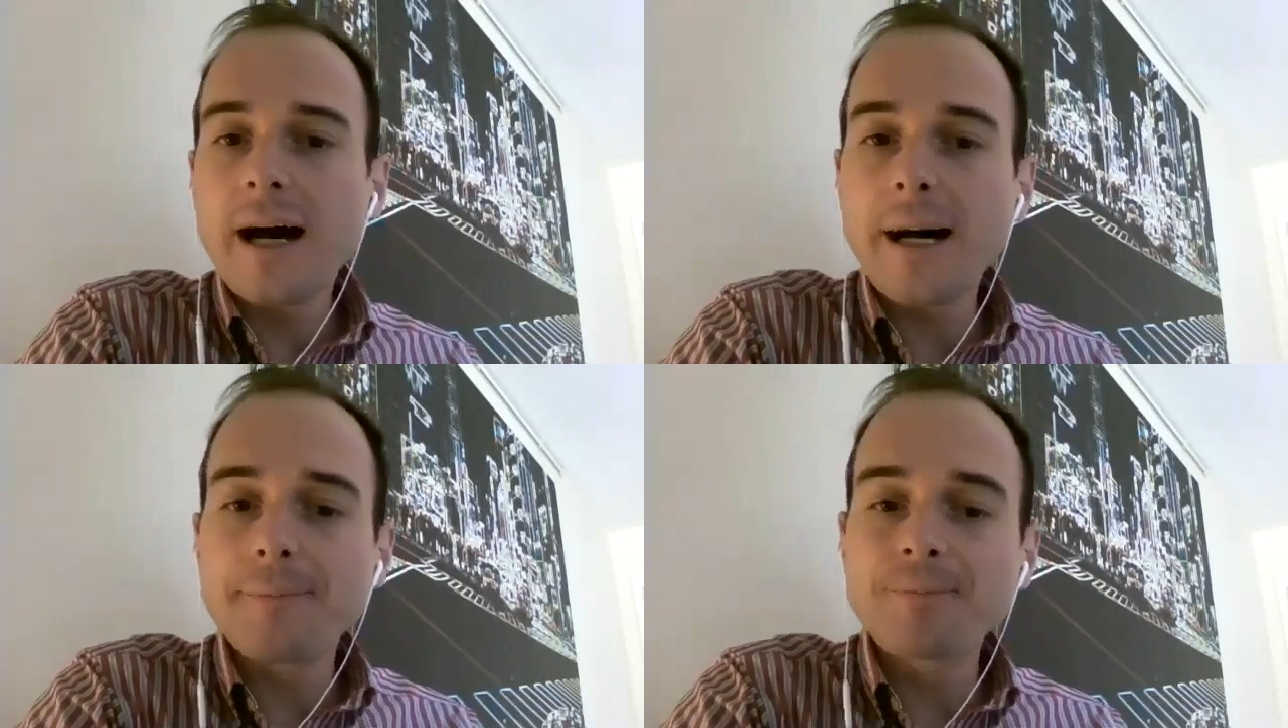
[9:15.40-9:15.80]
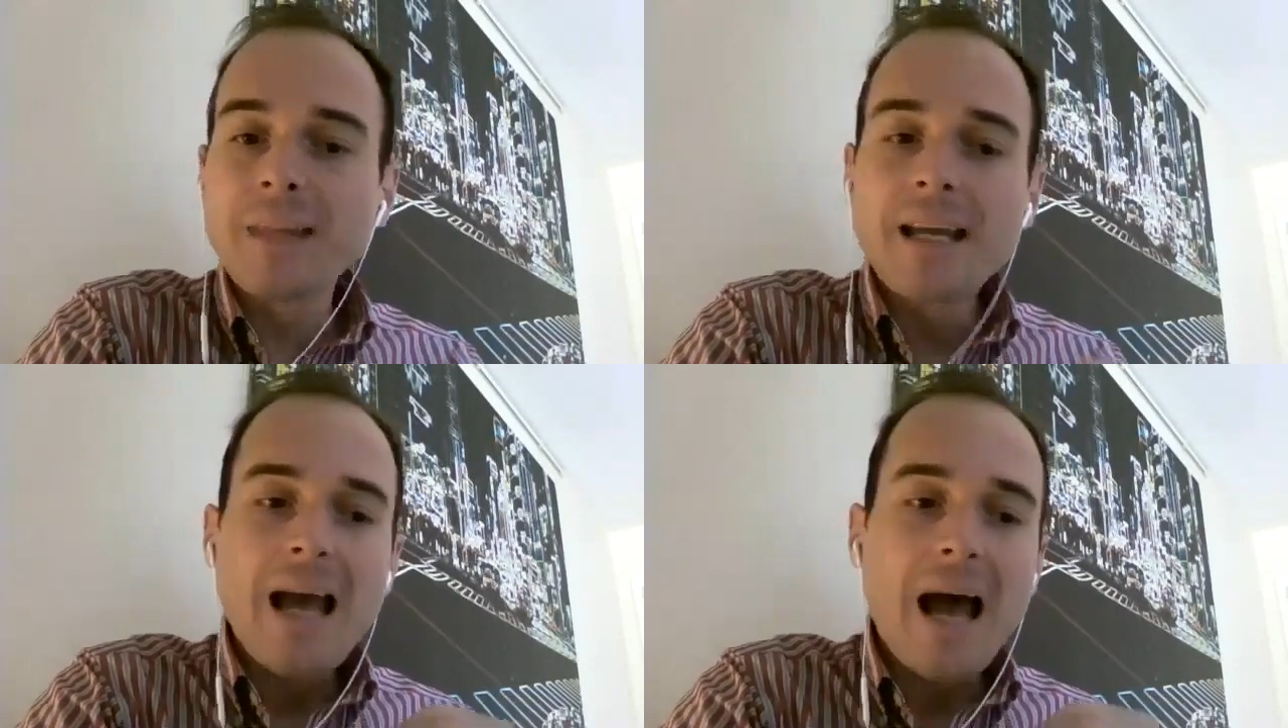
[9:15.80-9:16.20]

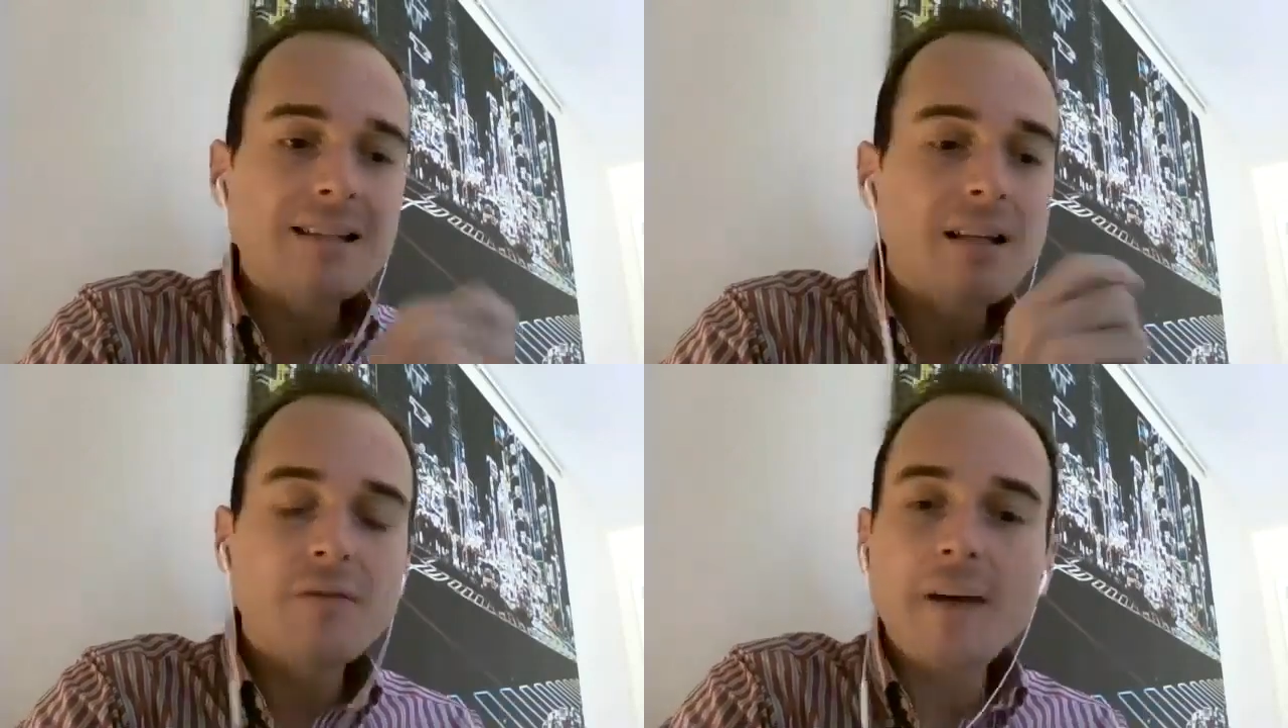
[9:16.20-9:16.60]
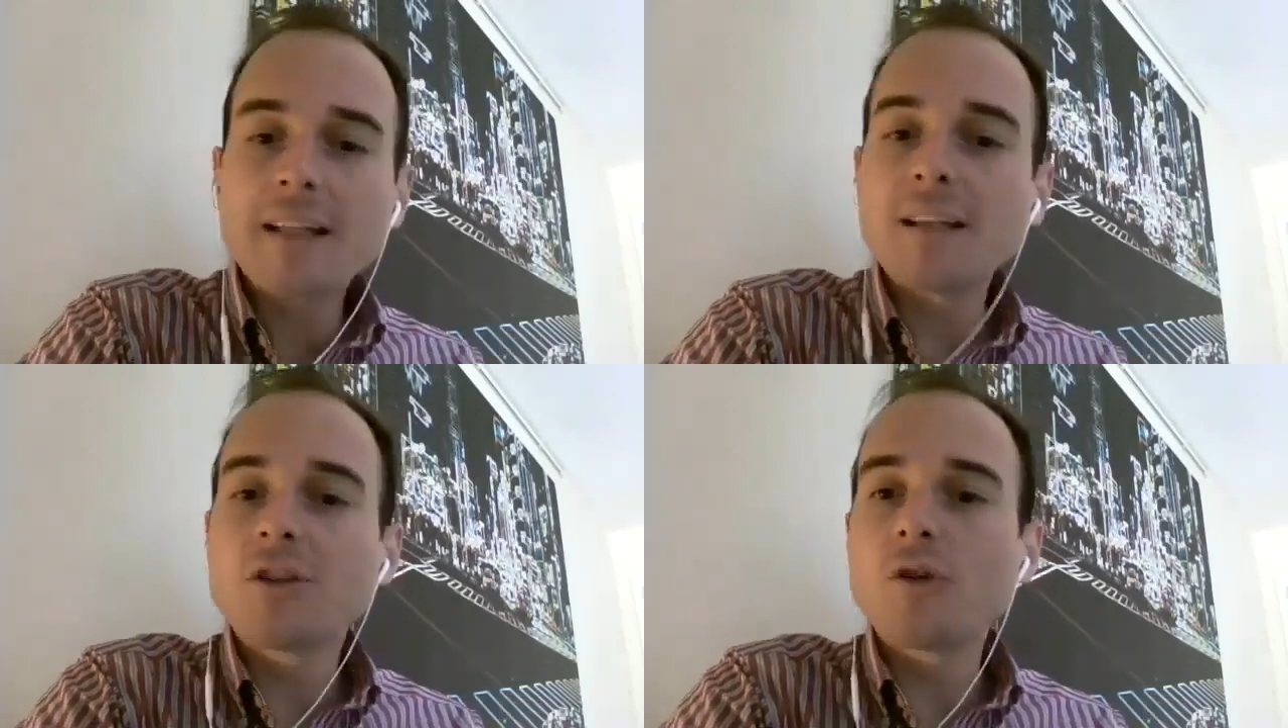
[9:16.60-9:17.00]
Has it
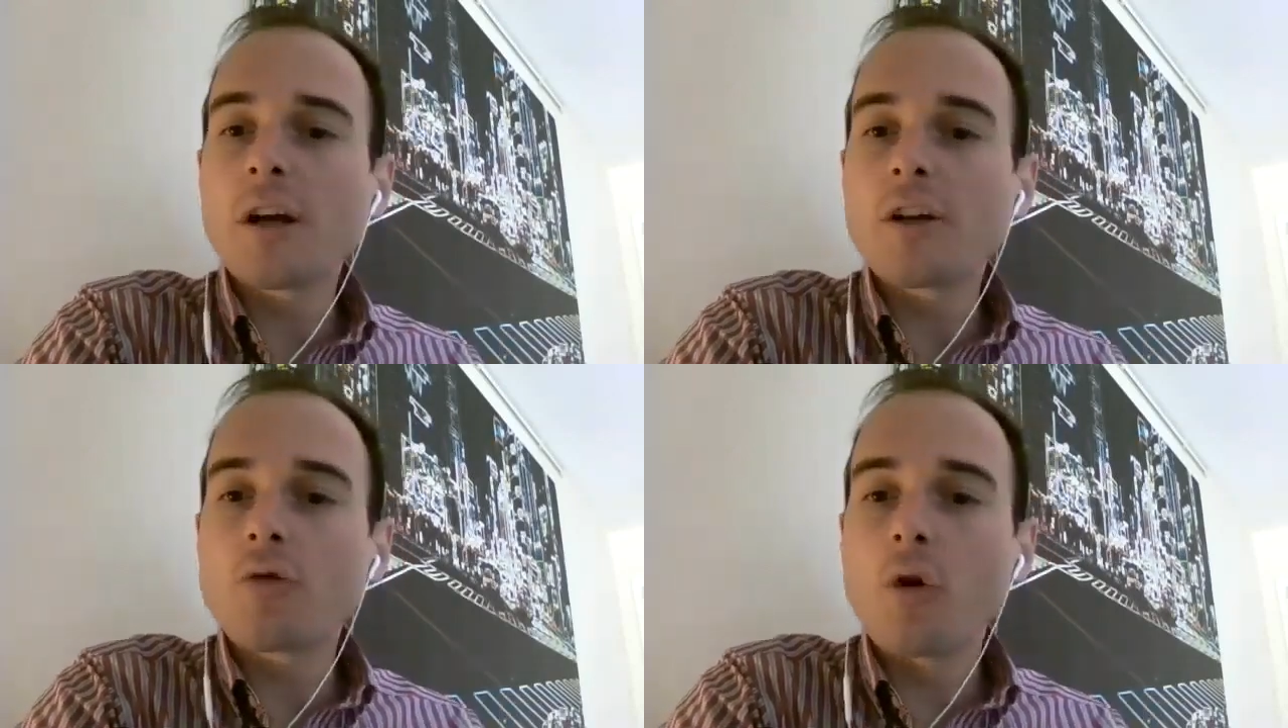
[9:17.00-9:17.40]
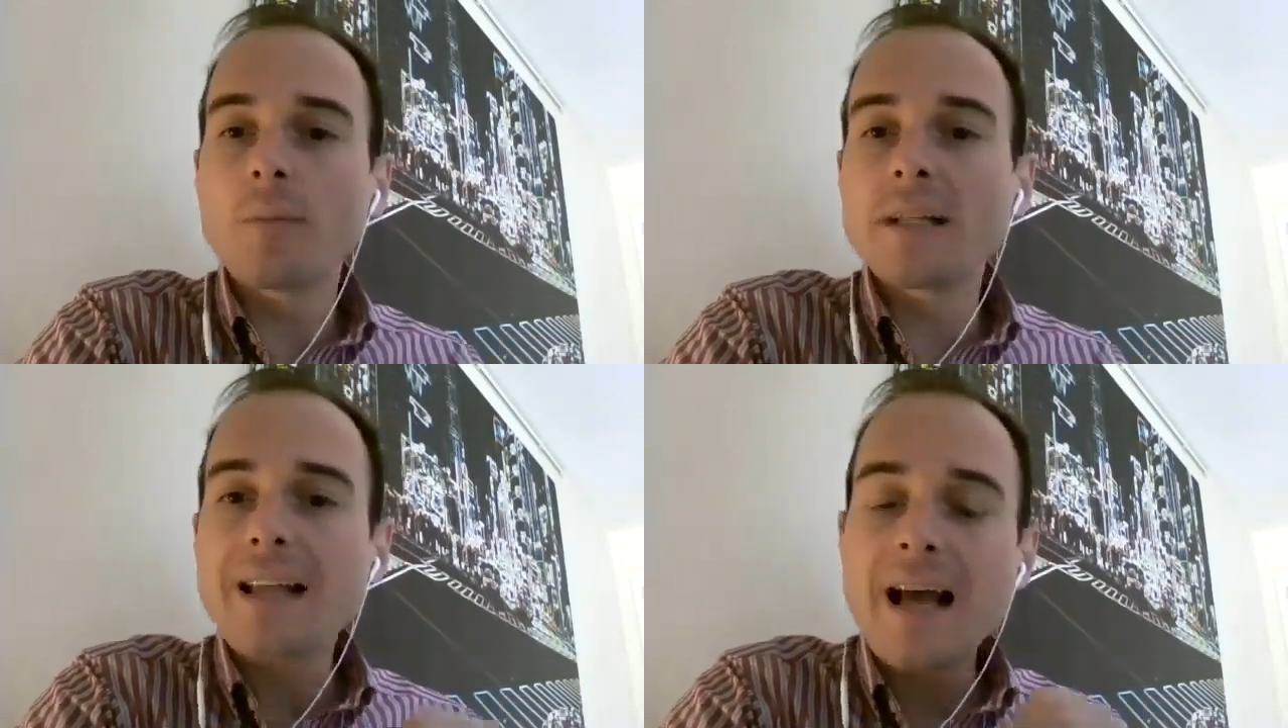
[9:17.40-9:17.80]
affected your enrollments?